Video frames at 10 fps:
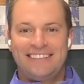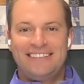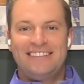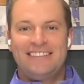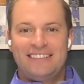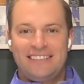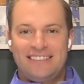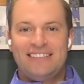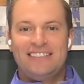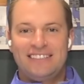
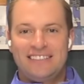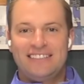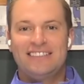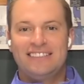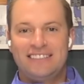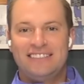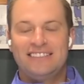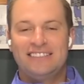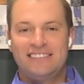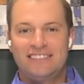
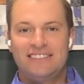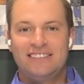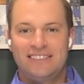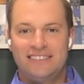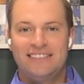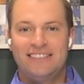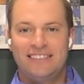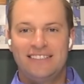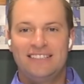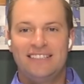
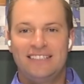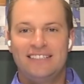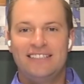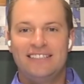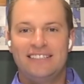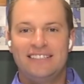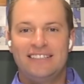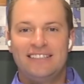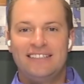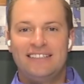
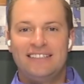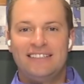No words are spoken by the person on screen.